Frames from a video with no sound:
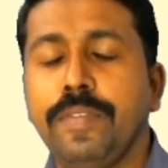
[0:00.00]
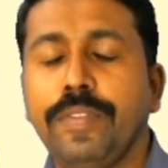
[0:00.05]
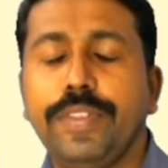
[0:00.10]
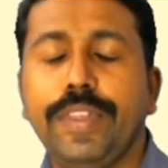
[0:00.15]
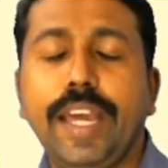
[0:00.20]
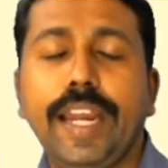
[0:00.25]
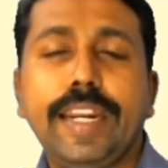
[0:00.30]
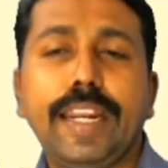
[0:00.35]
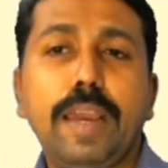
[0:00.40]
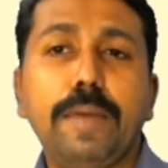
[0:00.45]

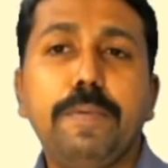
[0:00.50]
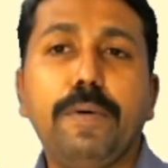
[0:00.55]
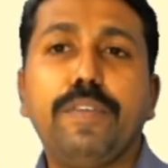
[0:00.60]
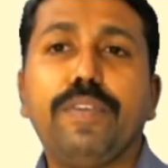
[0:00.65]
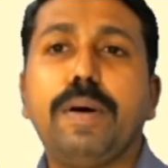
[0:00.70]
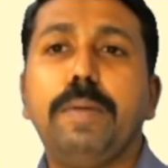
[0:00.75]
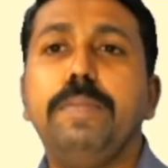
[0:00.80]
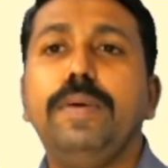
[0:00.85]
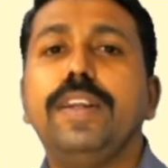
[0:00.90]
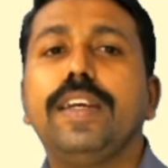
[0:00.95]
That type
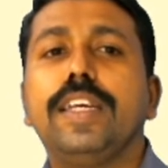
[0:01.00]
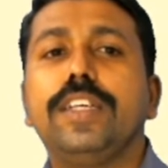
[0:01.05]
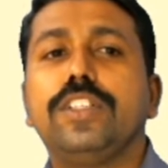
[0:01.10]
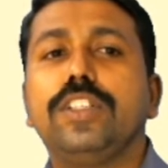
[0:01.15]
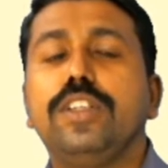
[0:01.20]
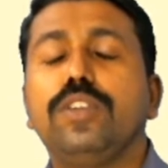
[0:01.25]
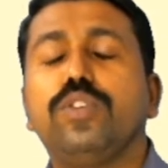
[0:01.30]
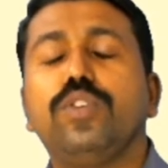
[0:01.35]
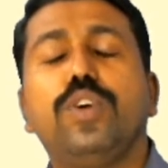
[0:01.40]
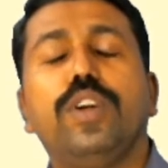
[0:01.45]
of communication
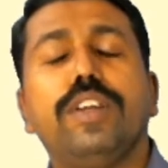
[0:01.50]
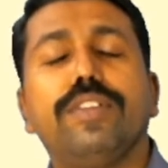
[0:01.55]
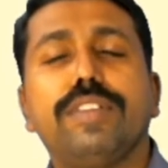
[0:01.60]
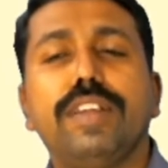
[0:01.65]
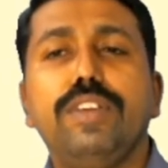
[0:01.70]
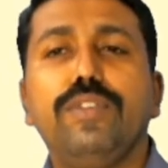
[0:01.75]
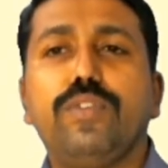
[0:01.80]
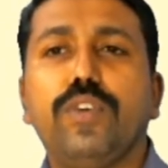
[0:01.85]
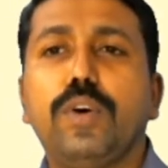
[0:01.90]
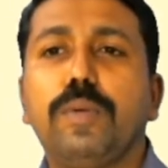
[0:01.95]
is known as
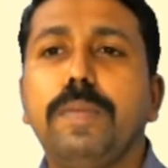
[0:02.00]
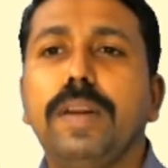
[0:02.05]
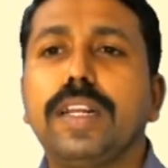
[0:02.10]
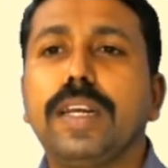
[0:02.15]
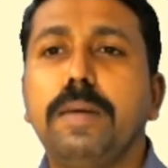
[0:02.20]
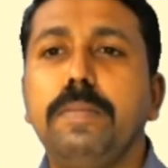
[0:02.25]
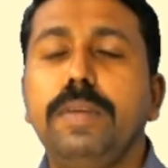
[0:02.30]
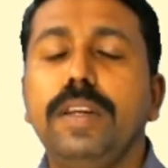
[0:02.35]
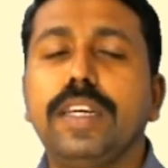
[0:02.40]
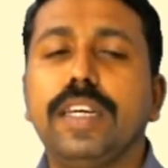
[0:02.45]
informal
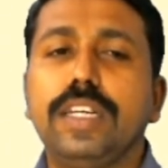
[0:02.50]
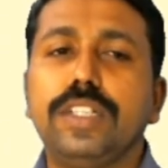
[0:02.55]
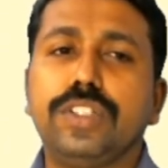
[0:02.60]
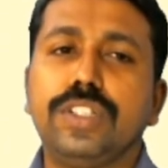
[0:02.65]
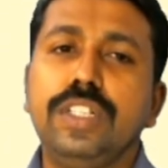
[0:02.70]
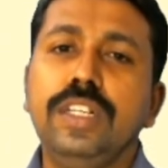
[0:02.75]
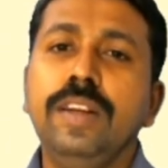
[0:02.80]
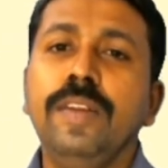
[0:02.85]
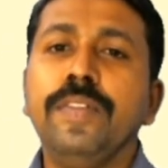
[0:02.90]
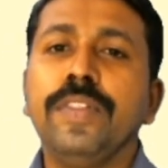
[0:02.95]

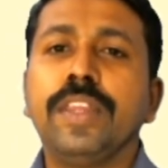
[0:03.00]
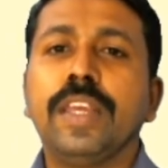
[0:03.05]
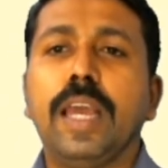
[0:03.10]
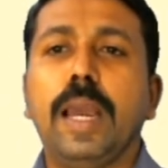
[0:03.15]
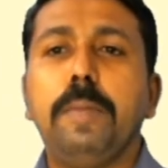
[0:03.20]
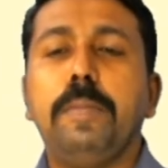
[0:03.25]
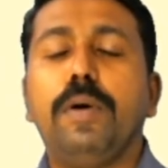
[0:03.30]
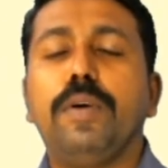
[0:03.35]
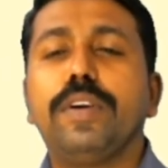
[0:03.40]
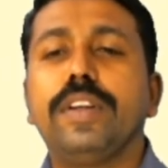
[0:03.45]
communication
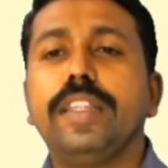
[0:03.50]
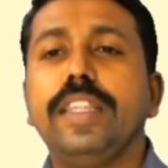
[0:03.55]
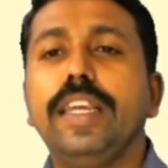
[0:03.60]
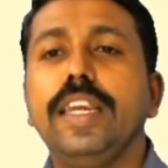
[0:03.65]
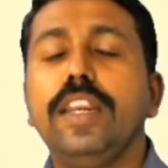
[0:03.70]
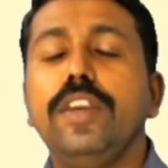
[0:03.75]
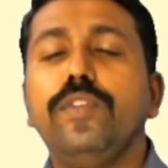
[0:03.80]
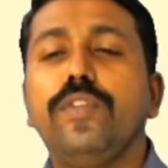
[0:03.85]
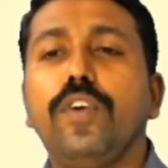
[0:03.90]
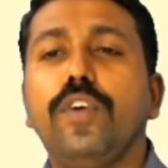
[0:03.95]
about
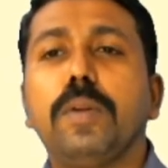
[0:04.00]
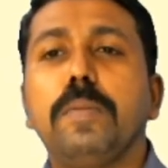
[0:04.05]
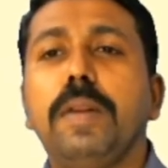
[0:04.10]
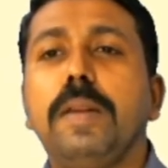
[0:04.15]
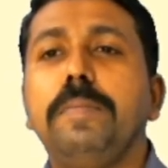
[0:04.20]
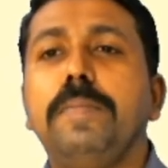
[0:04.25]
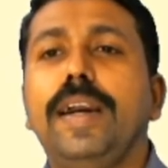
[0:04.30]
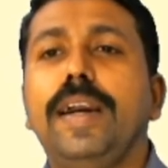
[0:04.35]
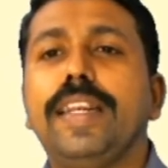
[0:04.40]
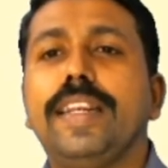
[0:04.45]
the informal
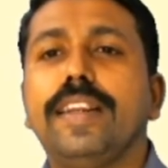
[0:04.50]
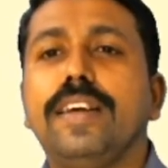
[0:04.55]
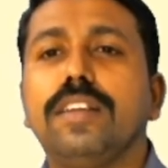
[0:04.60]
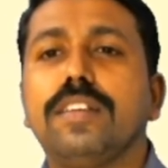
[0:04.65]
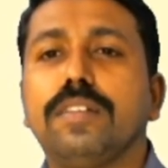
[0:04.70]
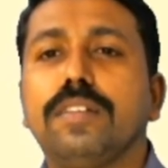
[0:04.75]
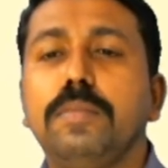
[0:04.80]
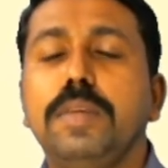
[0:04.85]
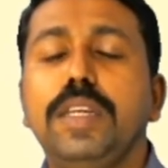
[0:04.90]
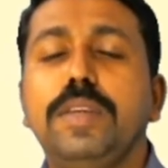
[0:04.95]
matters
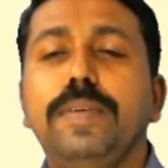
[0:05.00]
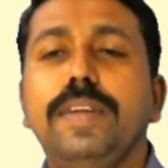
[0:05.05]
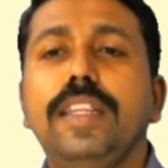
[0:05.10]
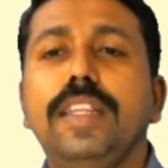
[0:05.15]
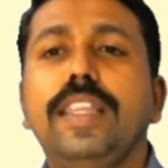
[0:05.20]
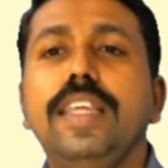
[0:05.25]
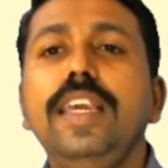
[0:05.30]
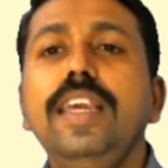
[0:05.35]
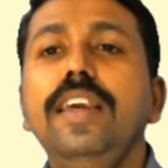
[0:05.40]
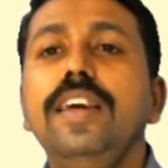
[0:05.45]
between
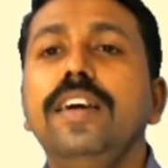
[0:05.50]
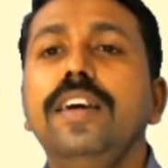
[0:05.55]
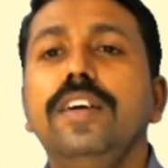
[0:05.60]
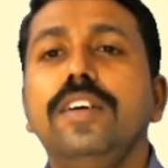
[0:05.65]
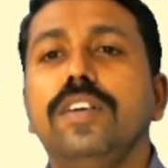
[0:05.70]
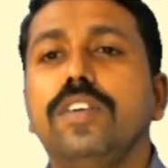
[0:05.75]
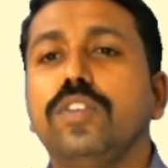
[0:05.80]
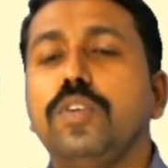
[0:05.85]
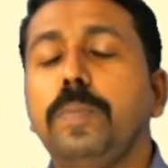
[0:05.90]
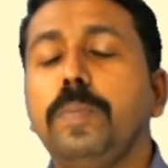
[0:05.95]
the
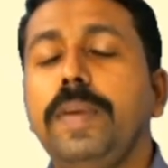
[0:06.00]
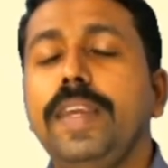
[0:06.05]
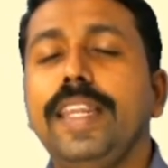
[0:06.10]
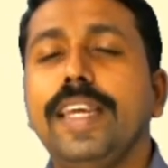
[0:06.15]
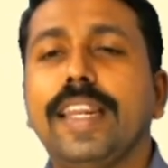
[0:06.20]
superior